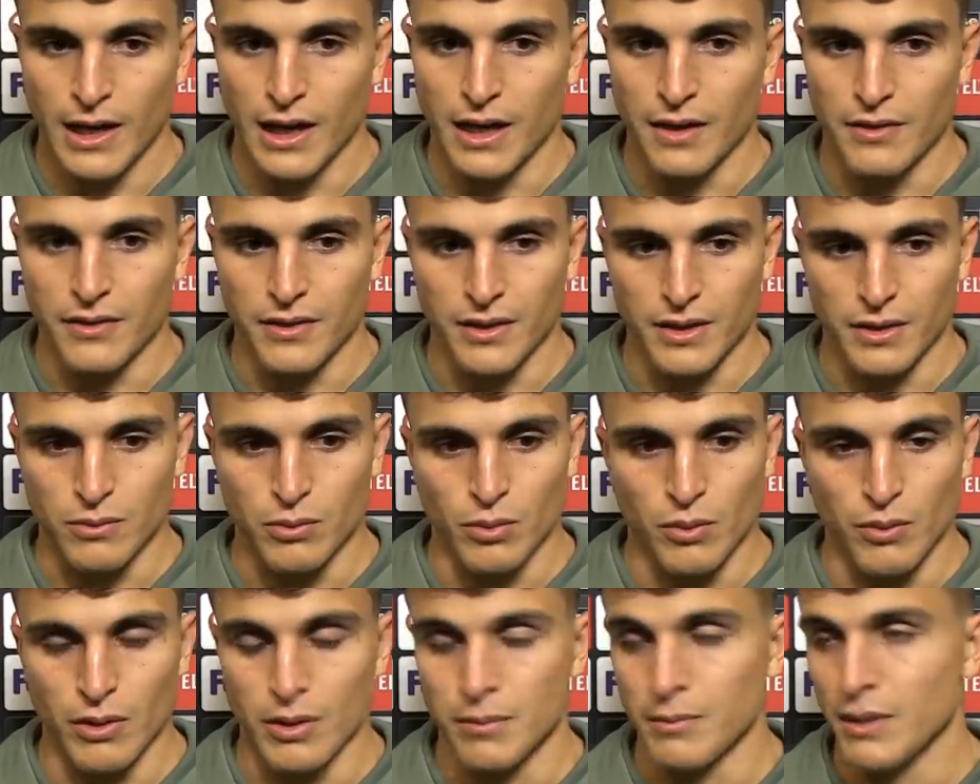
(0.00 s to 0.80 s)
I think
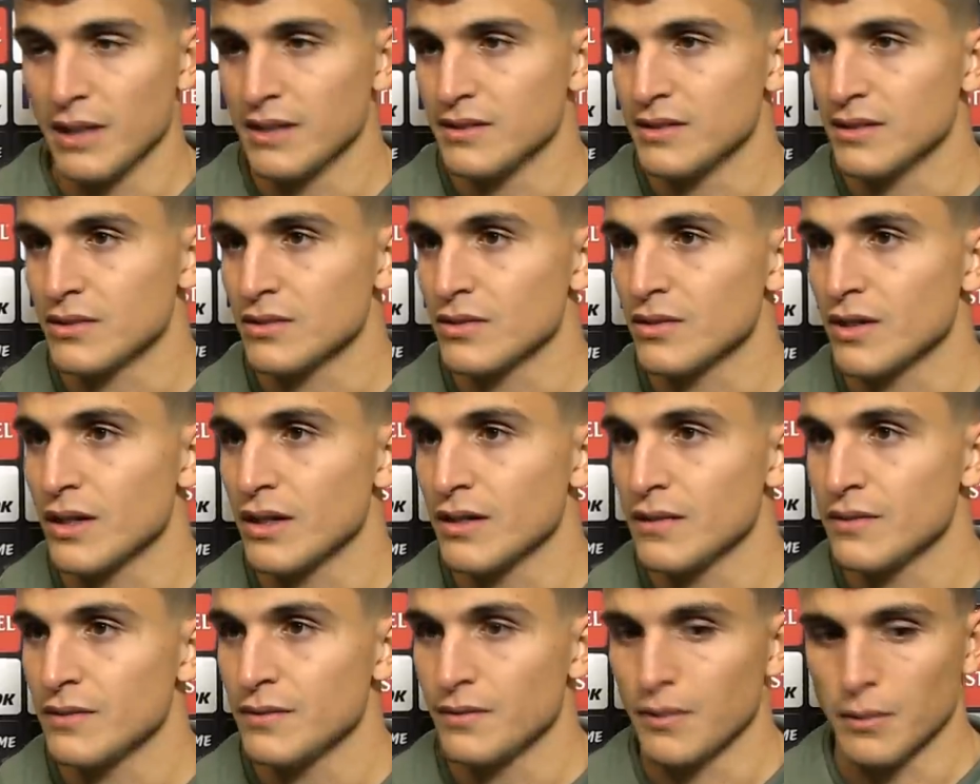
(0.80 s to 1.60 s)
we were amazing
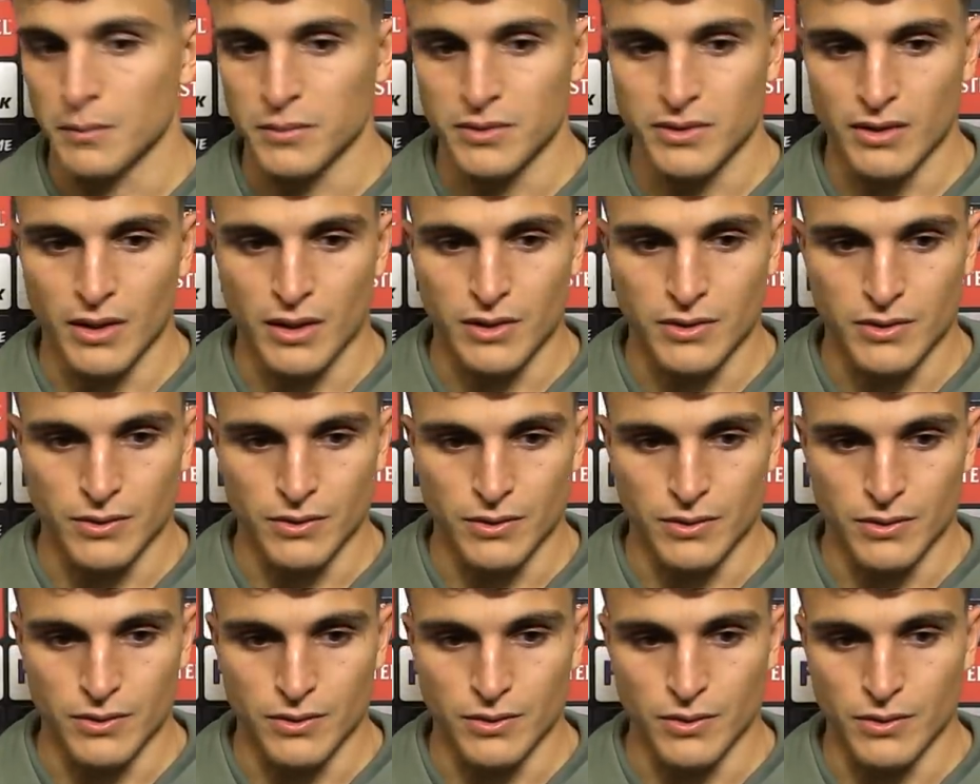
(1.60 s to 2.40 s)
today from start
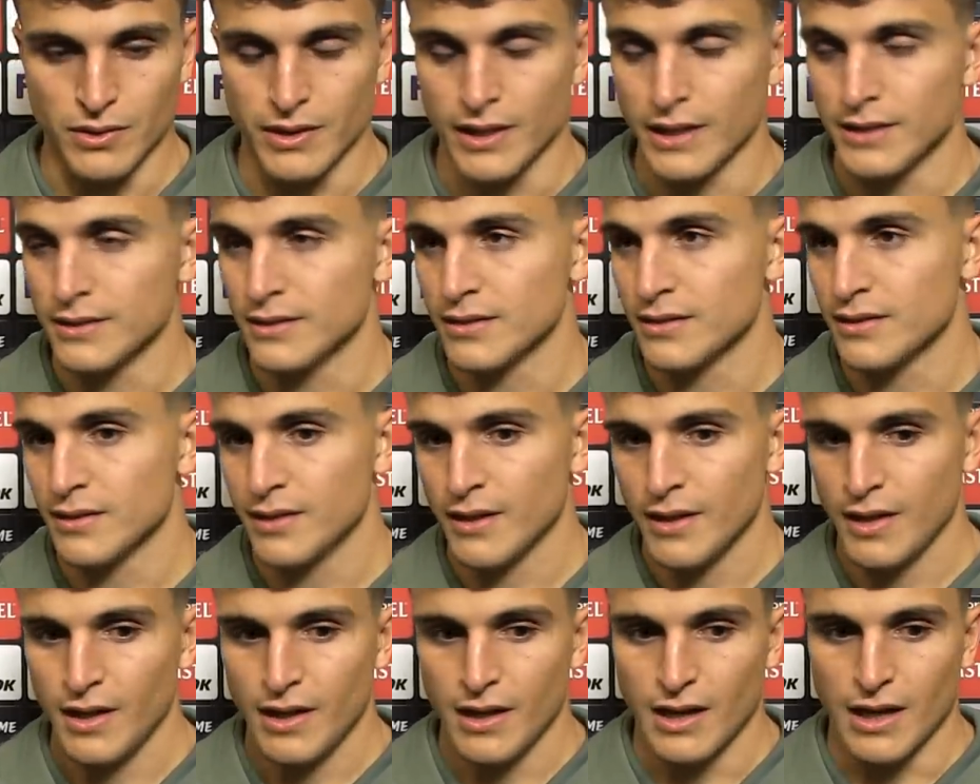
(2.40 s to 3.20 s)
to the
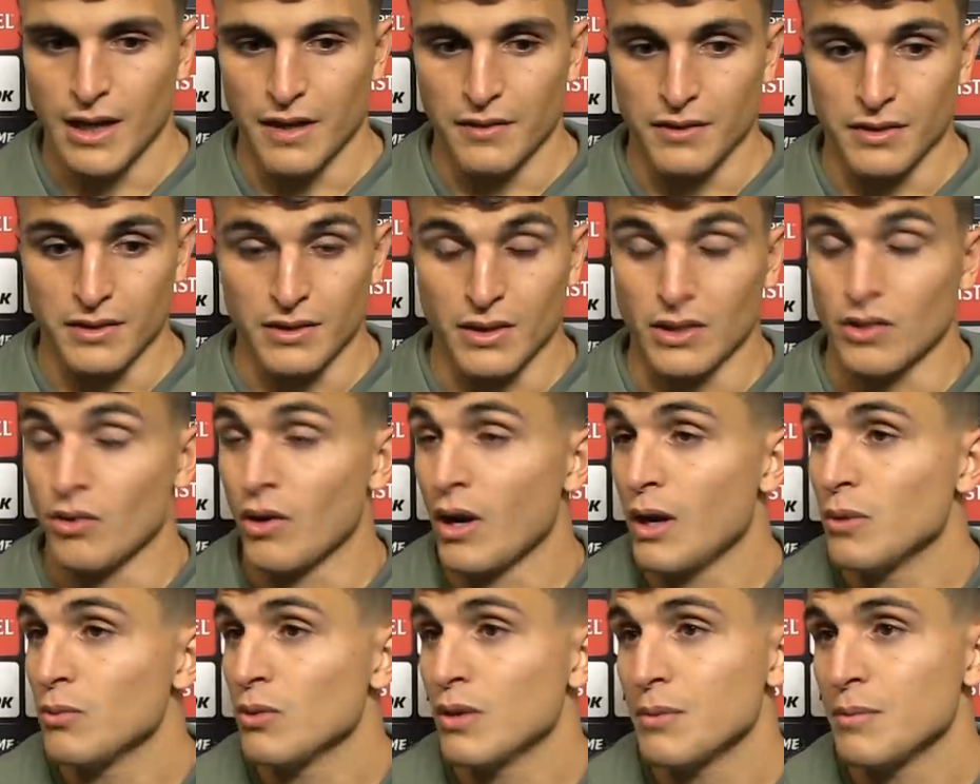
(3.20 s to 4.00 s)
end. I think the
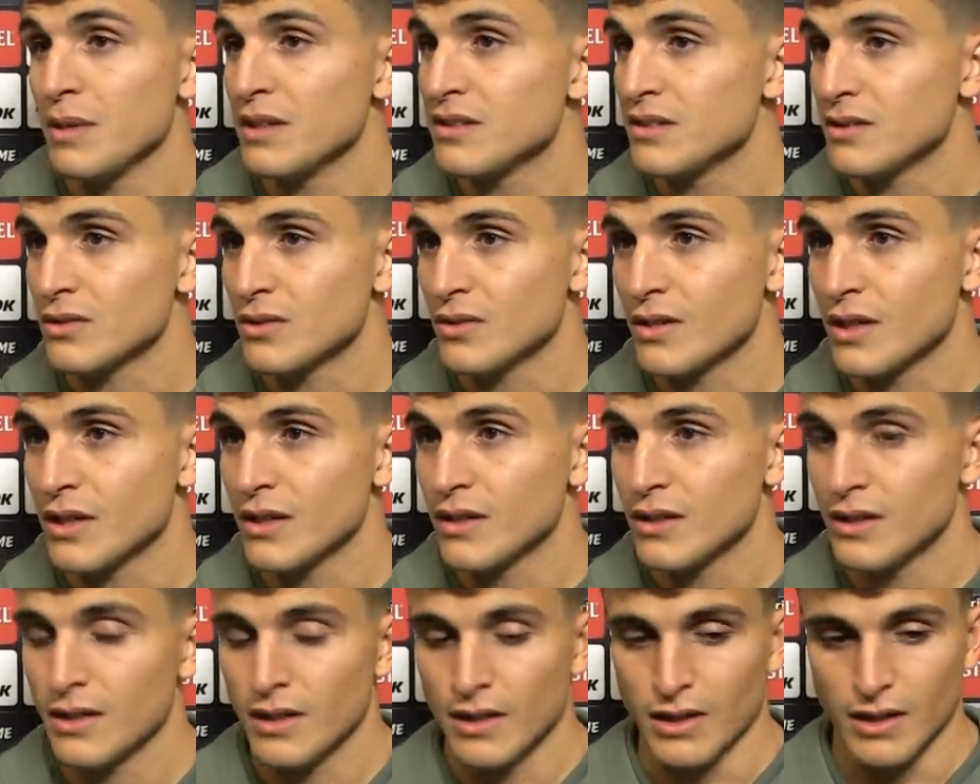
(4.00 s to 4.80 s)
crowd were amazing
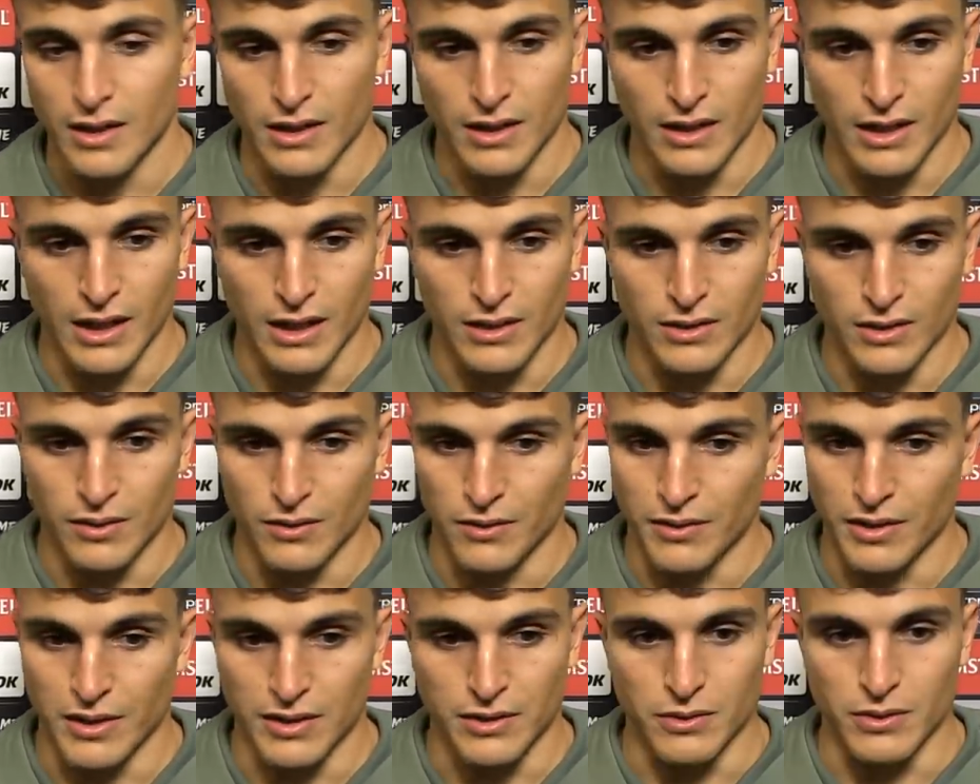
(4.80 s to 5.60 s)
today. I
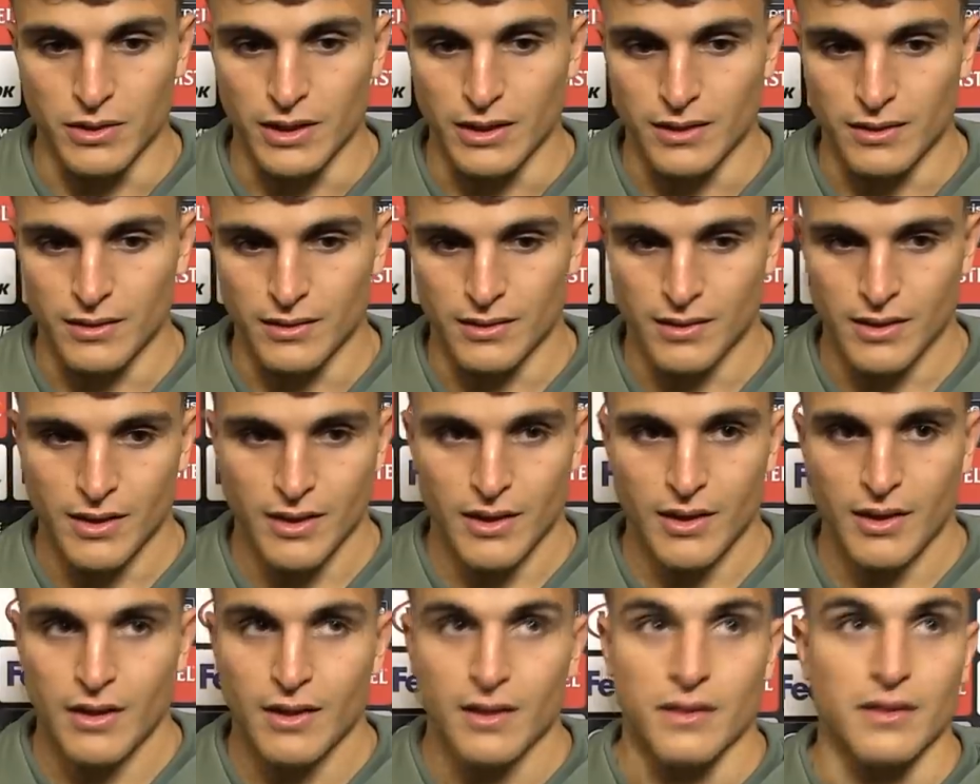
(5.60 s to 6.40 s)
don't think you get
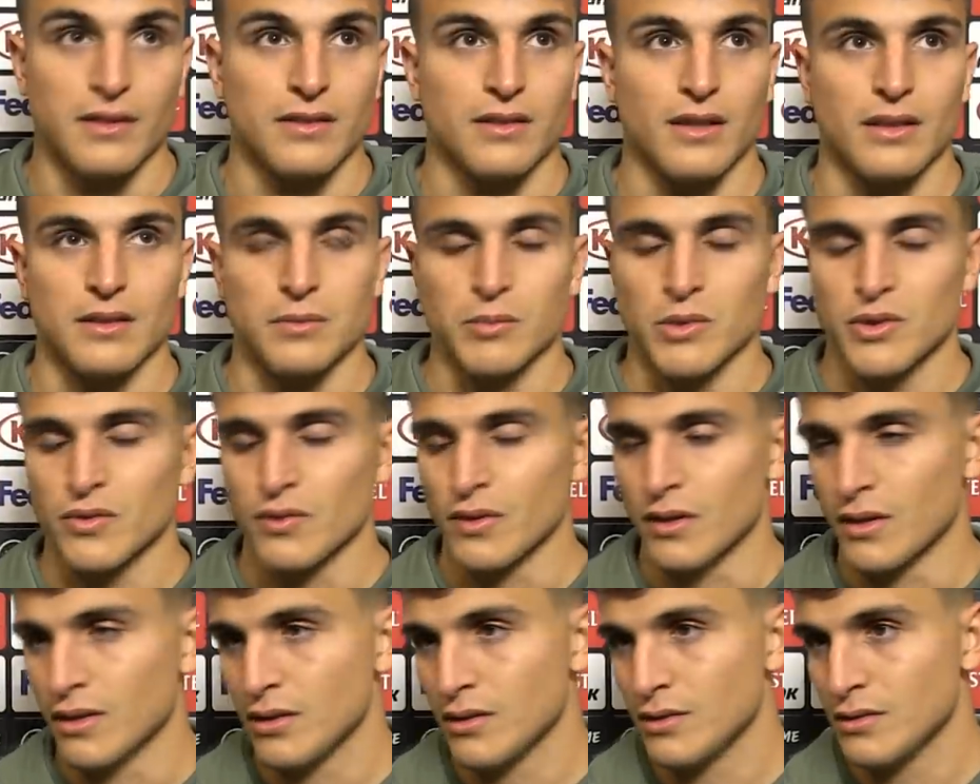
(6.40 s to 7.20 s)
this
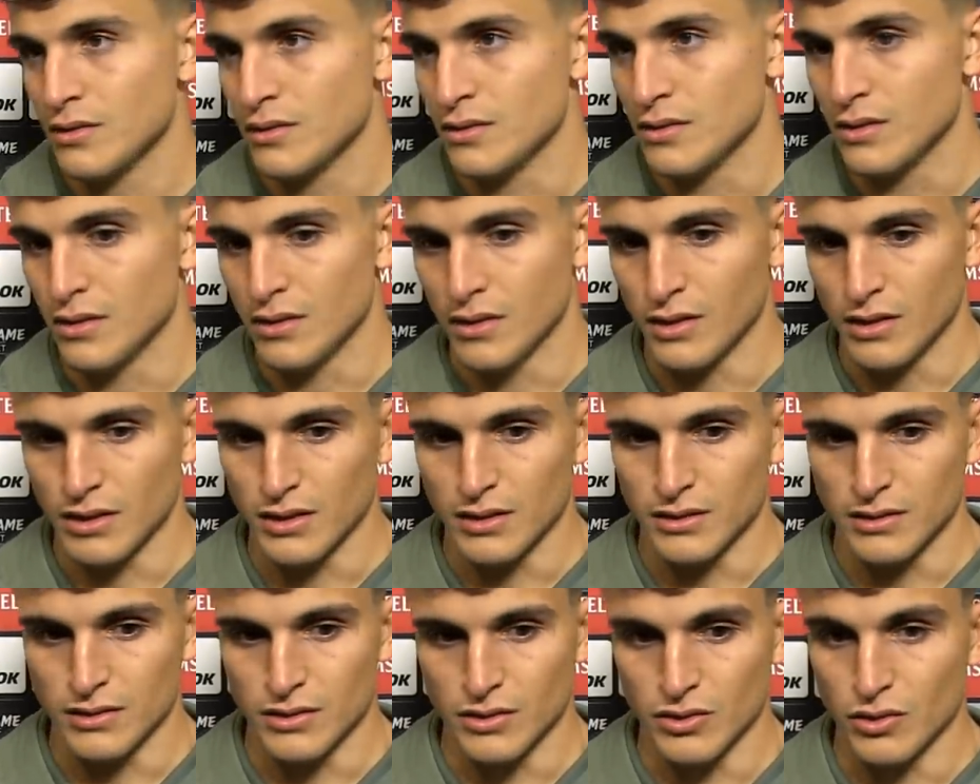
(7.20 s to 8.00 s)
atmosphere
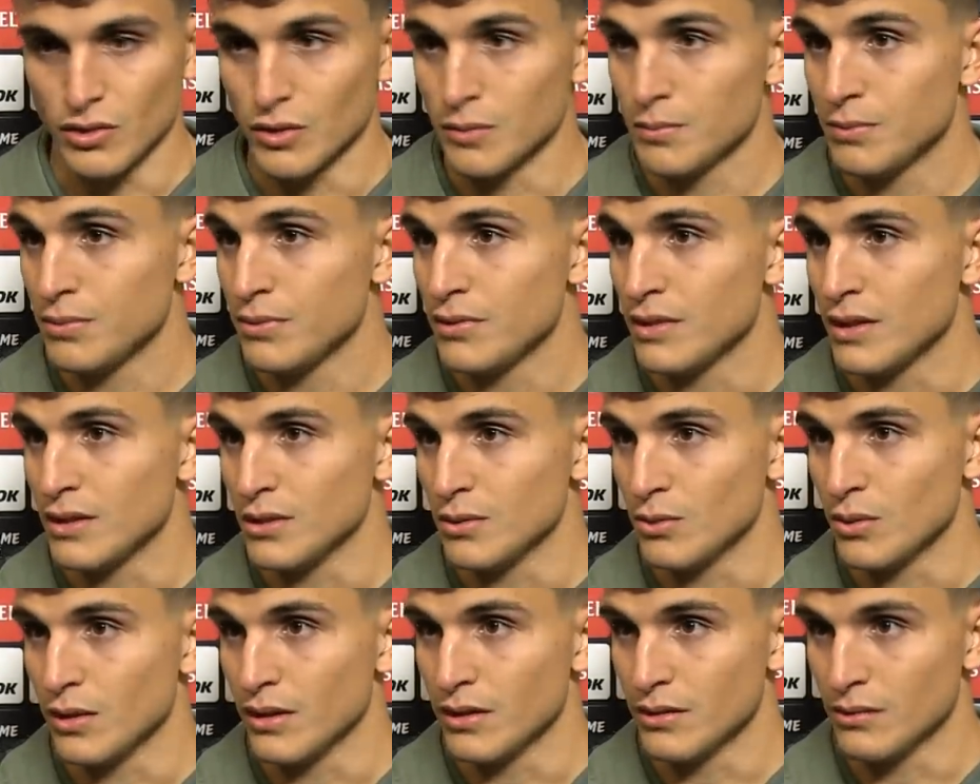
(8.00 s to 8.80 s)
in Europe
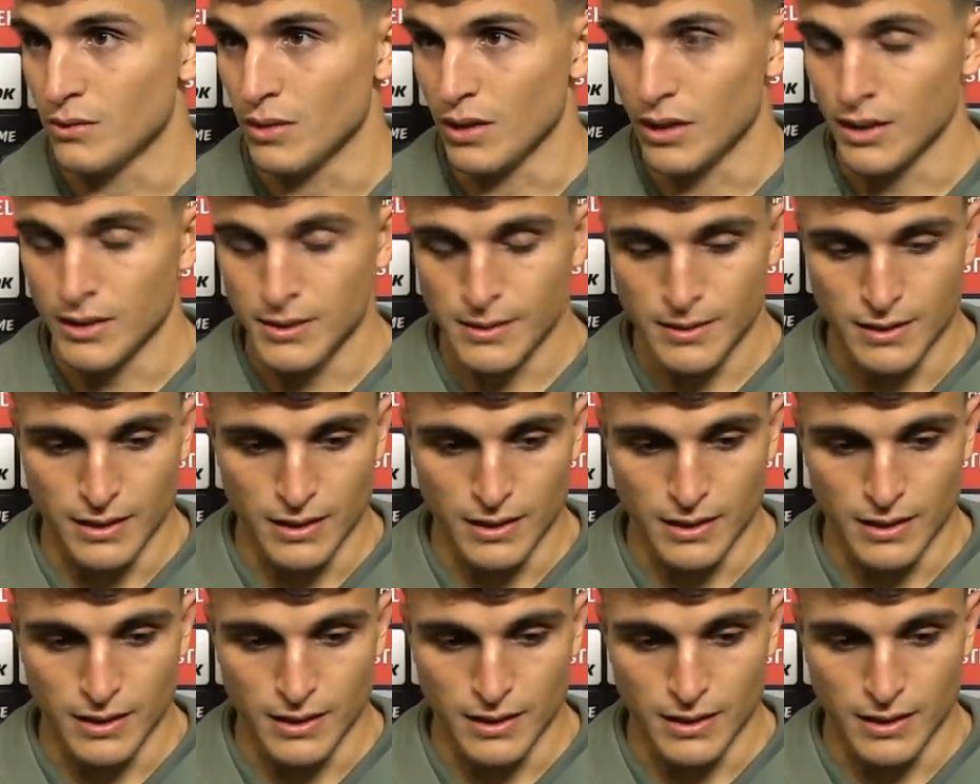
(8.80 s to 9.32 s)
anywhere really.